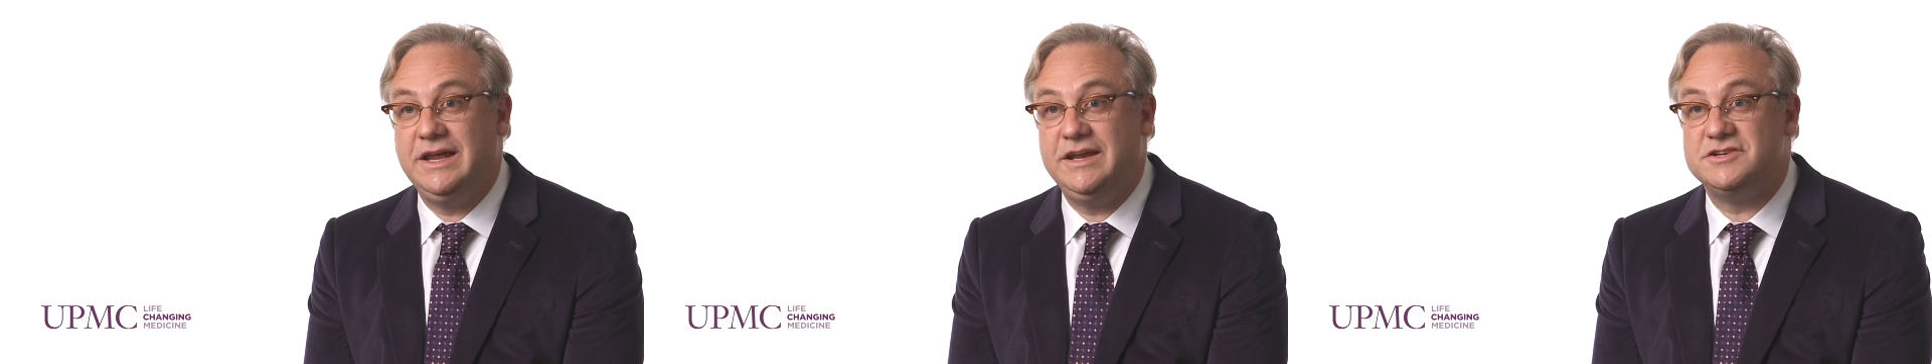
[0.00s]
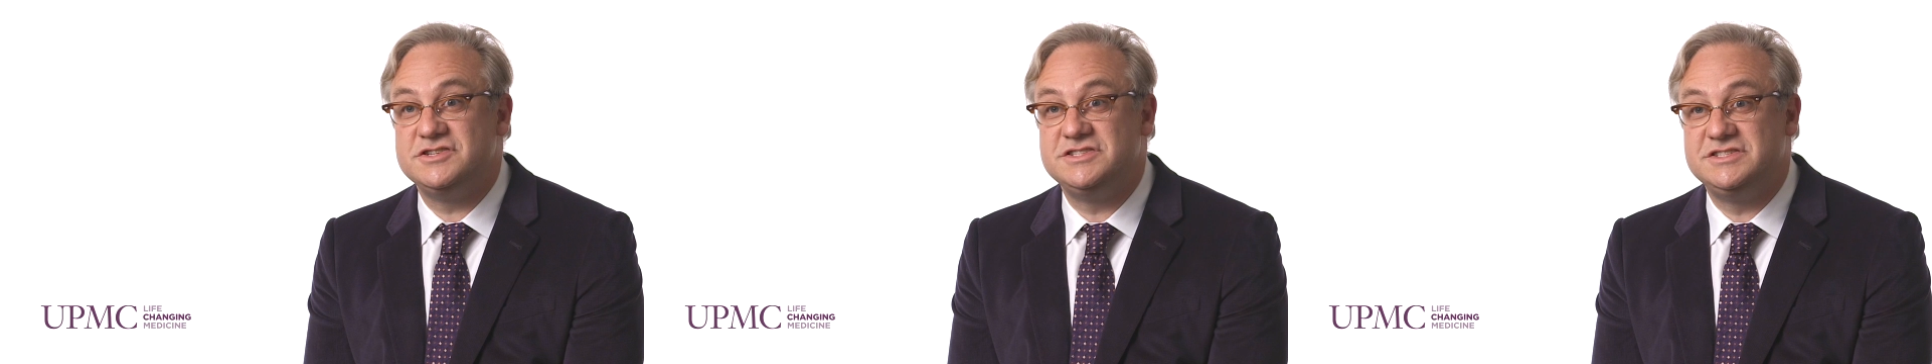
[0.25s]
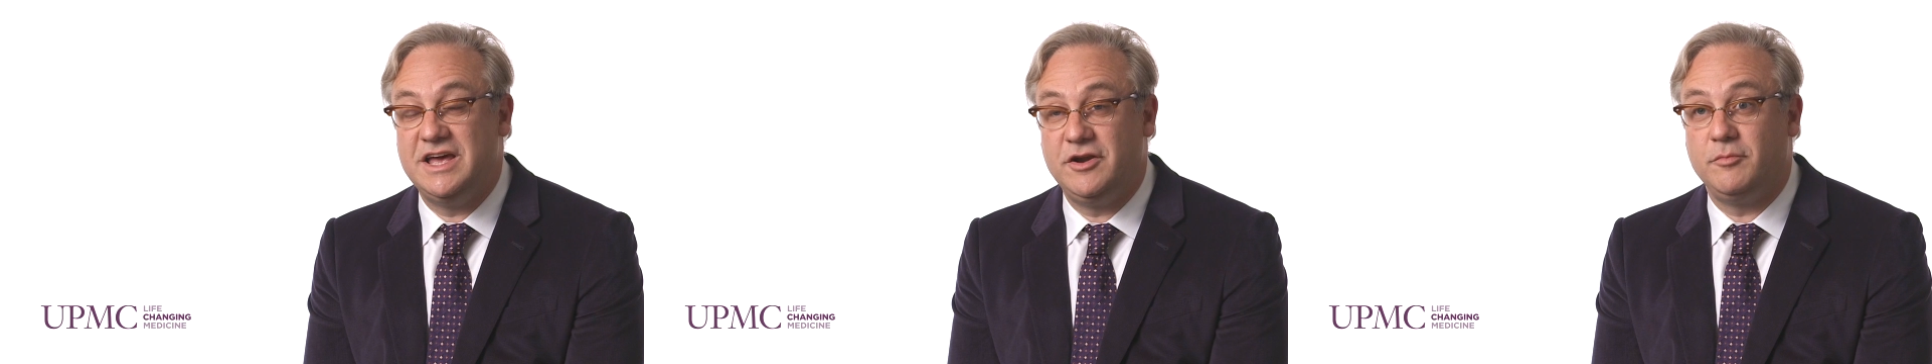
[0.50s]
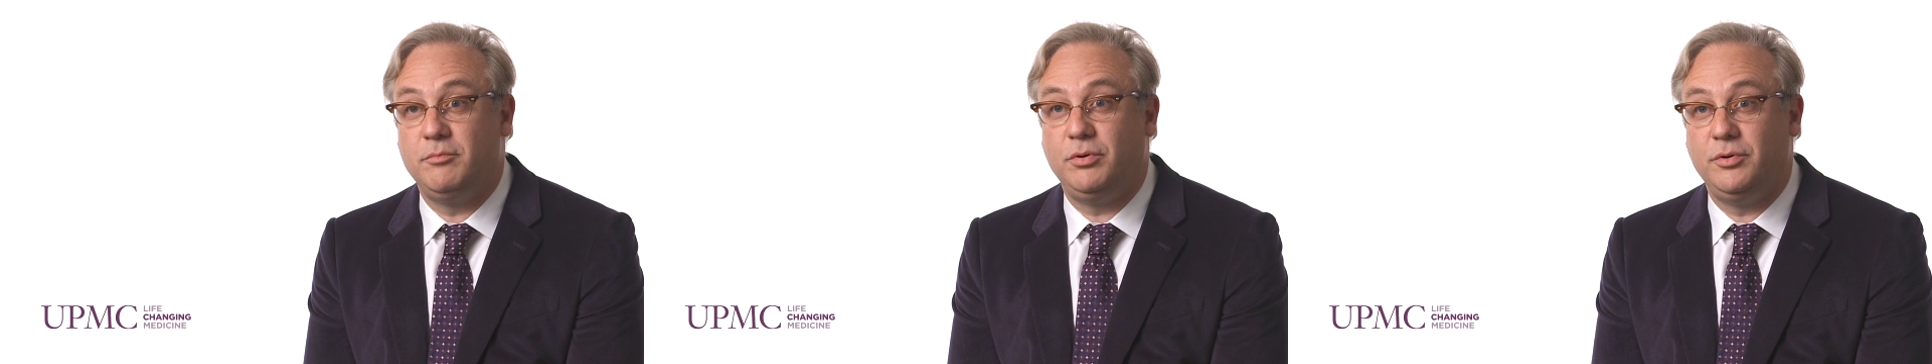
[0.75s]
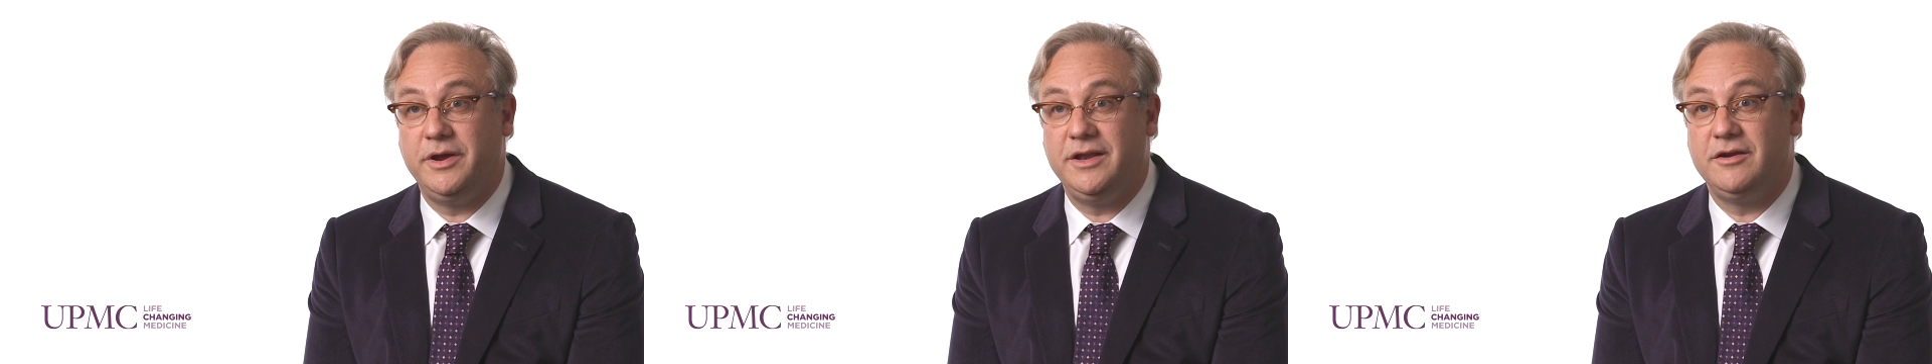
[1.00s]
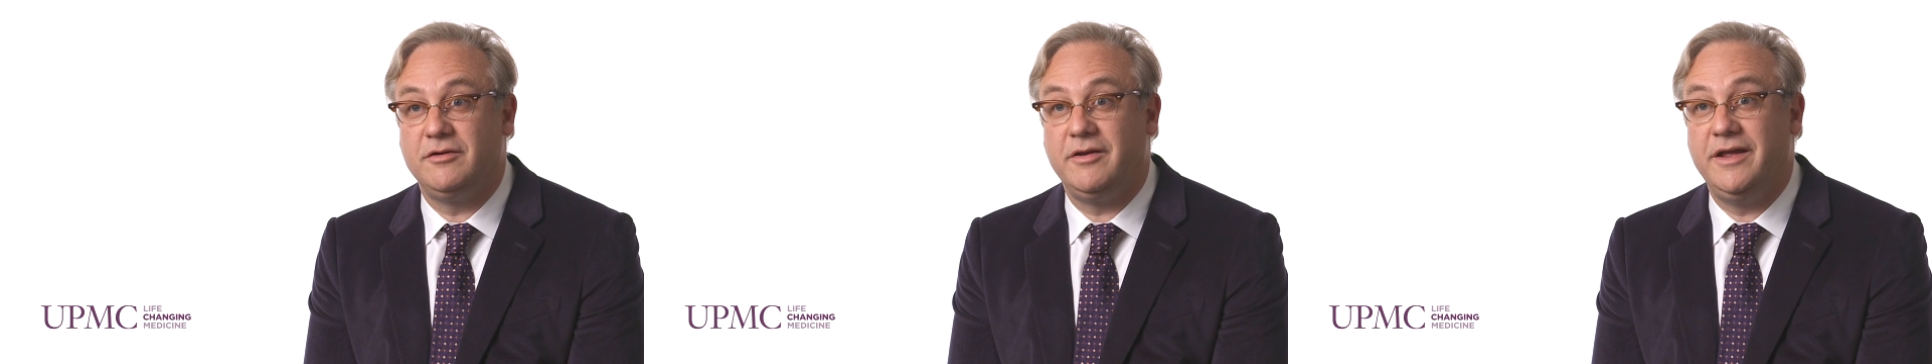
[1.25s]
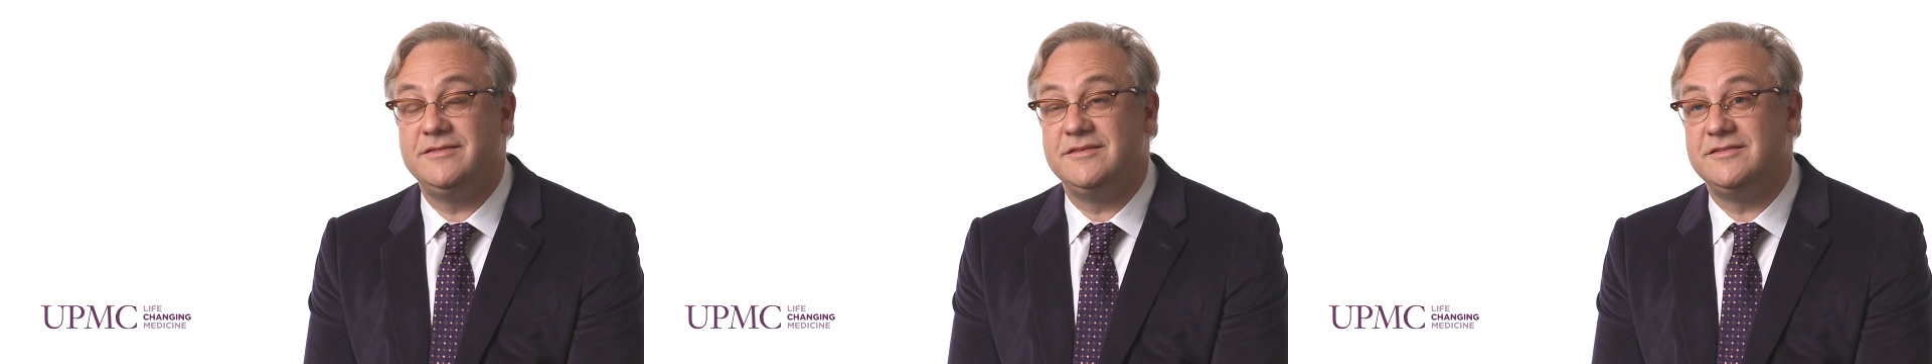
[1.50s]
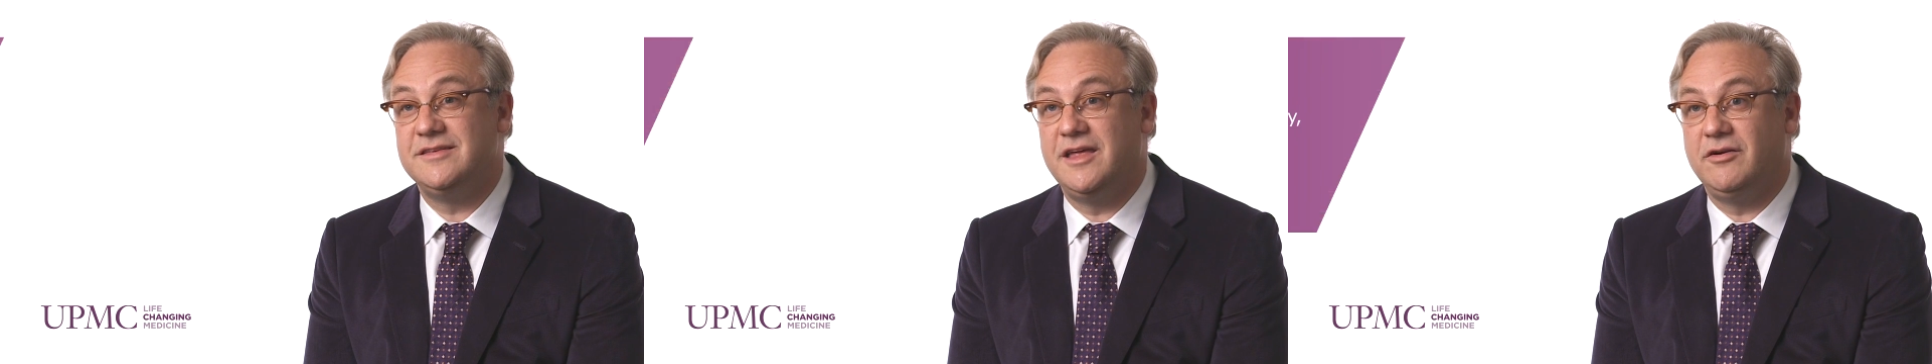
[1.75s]
each center point creates
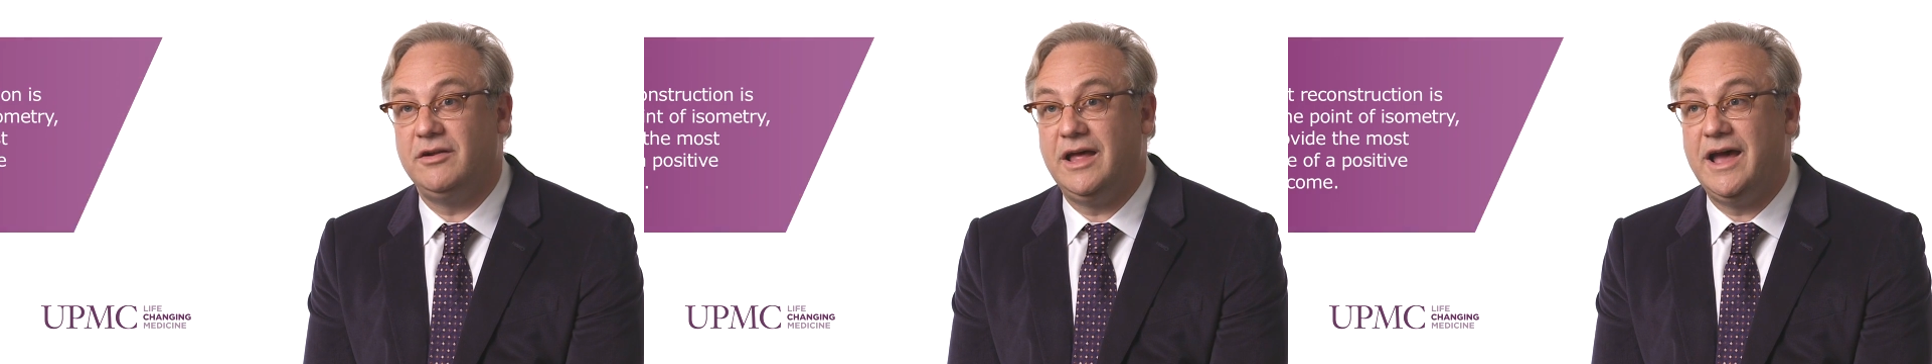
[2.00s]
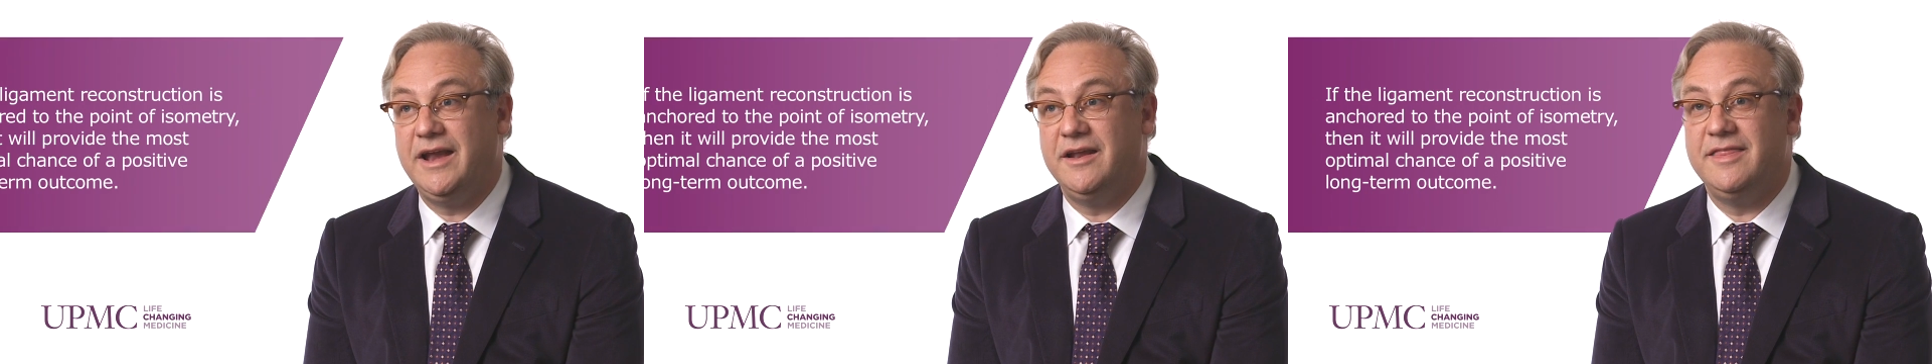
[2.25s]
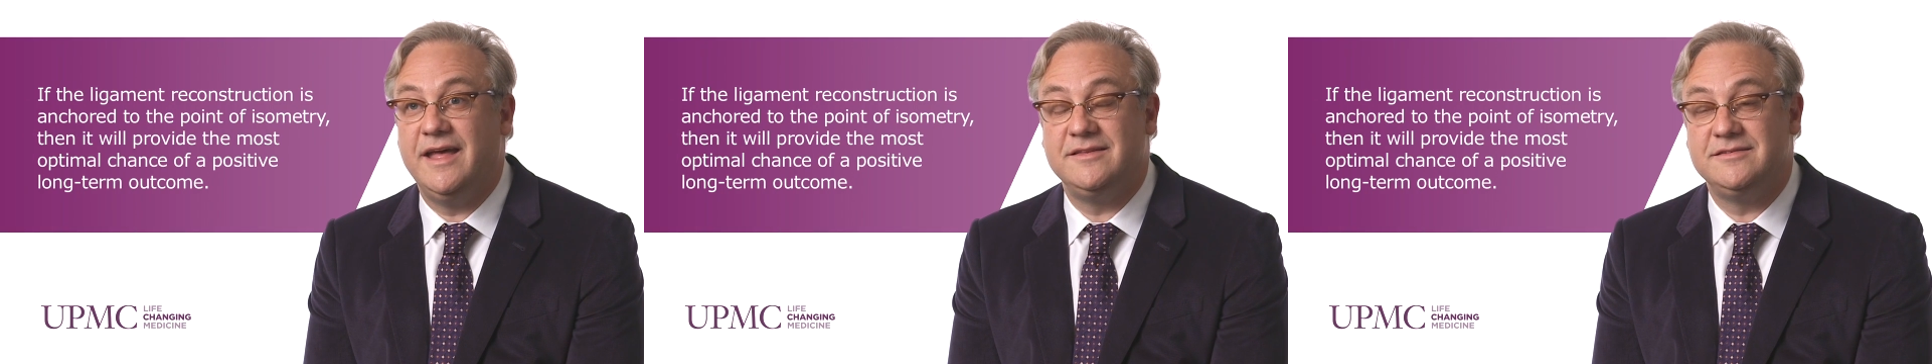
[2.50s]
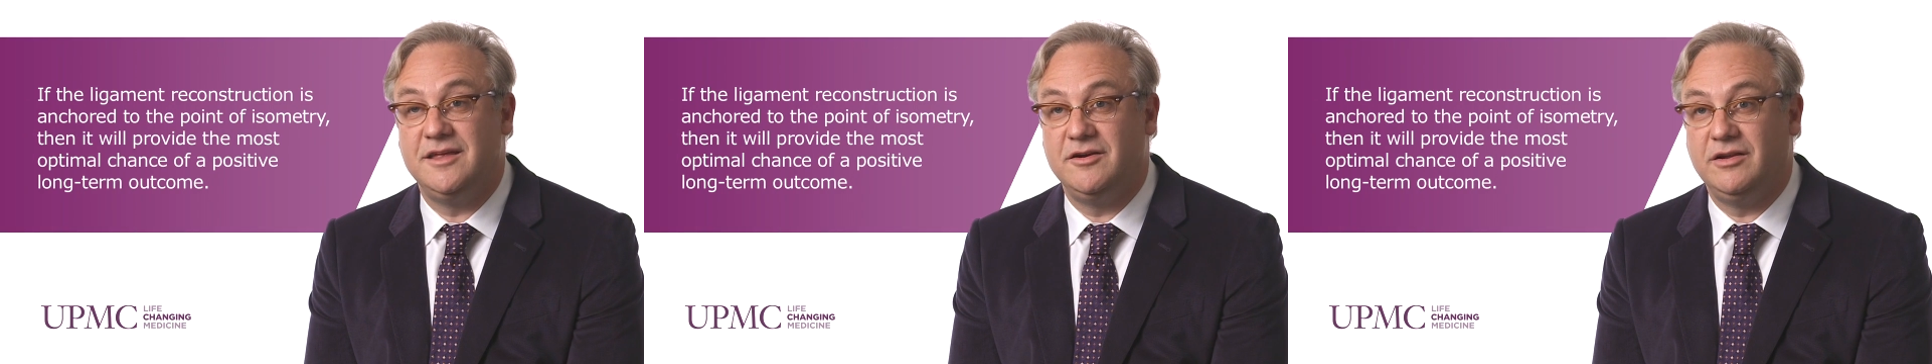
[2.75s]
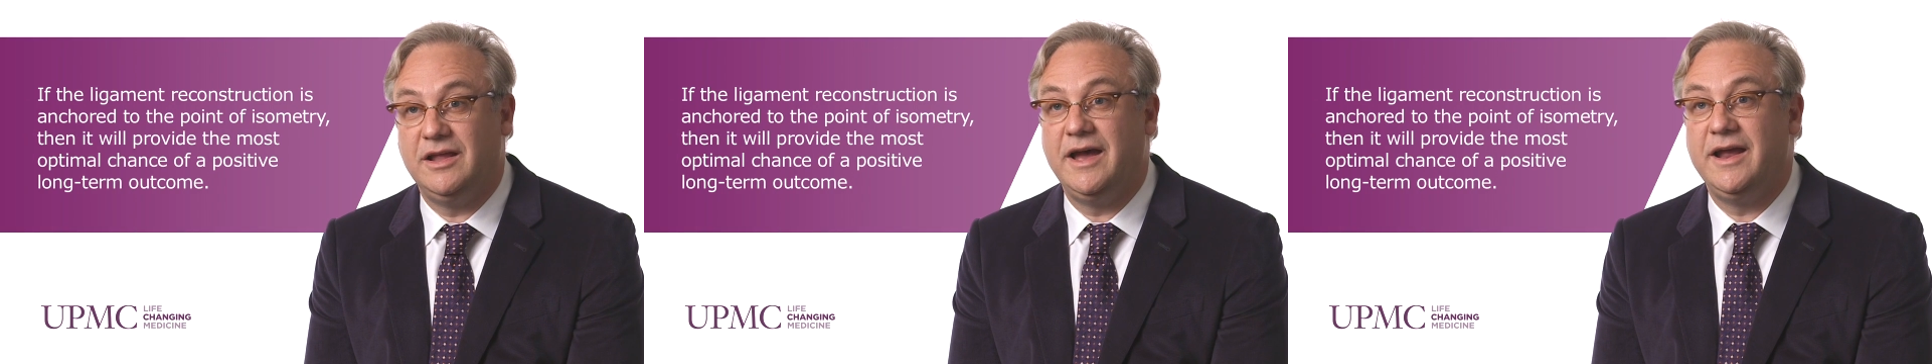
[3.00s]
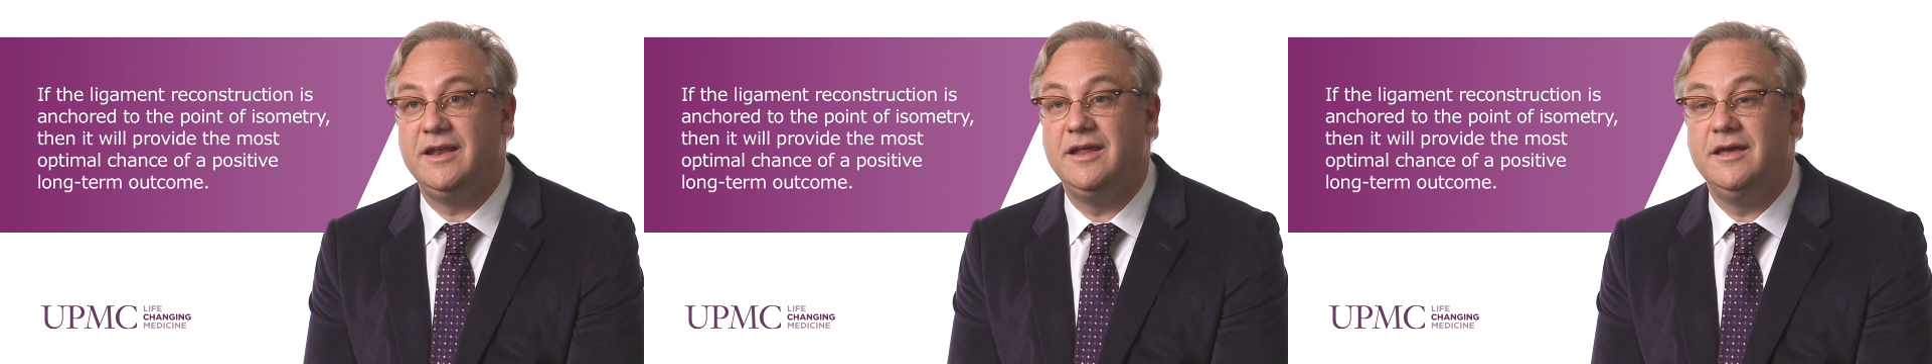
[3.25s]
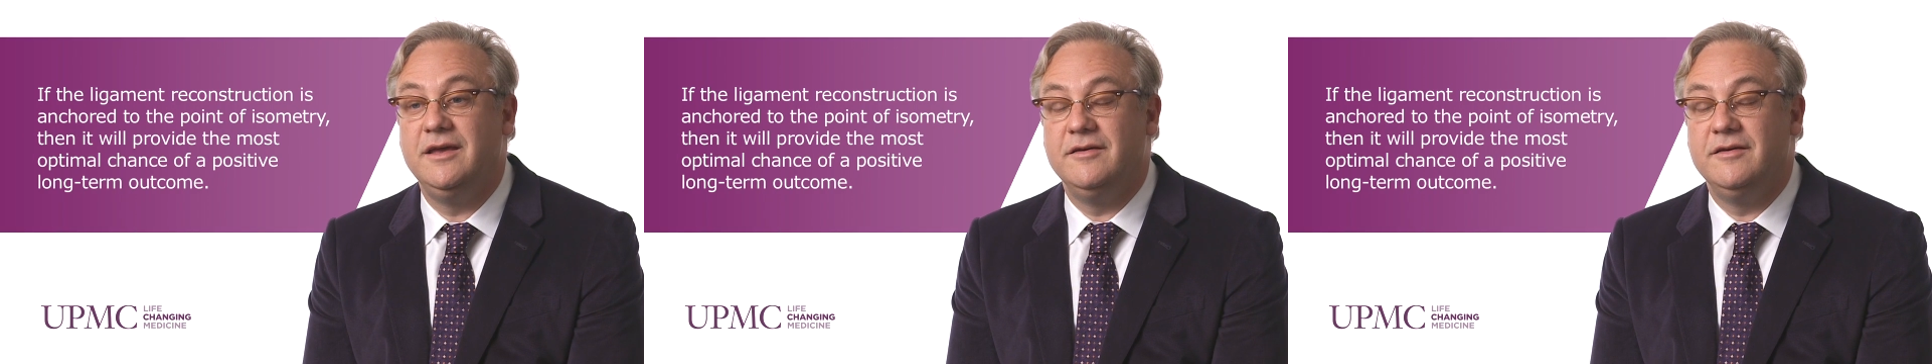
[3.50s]
a center line, and that center line